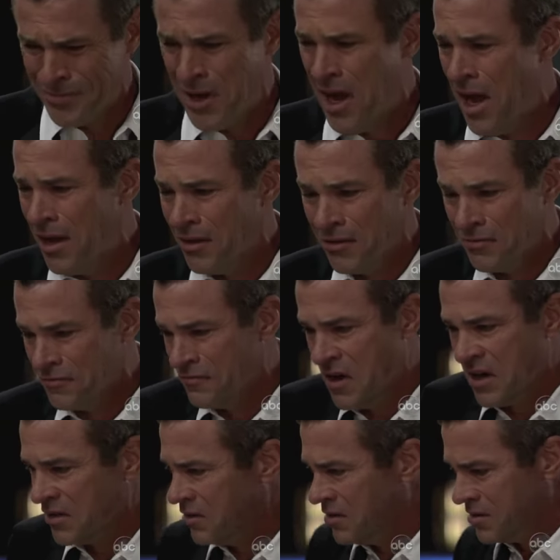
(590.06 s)
Her smile, her
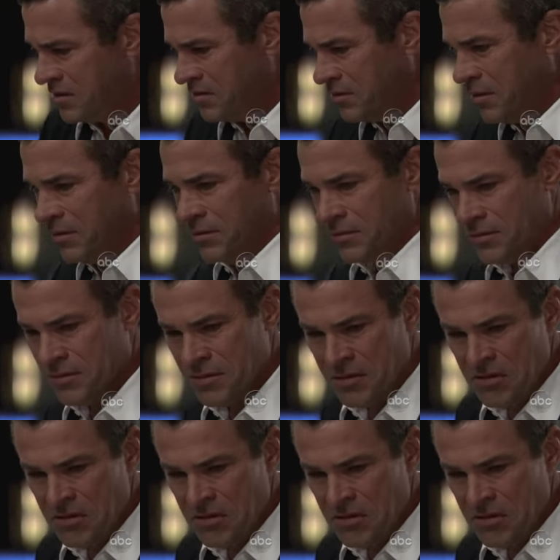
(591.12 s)
freckles, her little